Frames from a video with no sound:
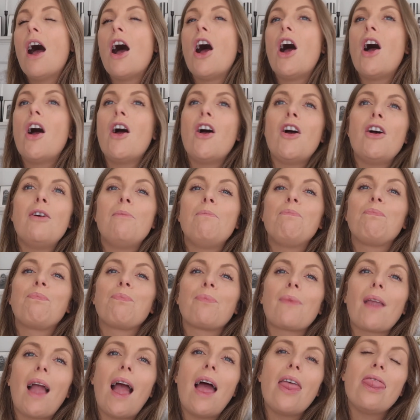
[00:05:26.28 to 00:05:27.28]

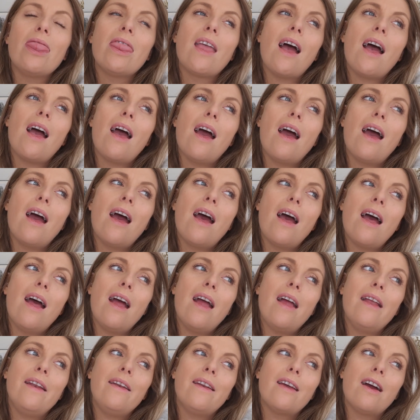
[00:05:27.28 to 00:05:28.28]
Um, and
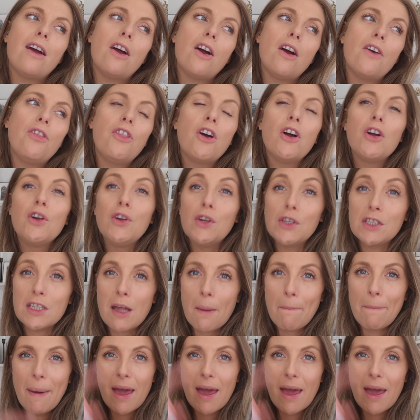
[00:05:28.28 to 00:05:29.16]
then those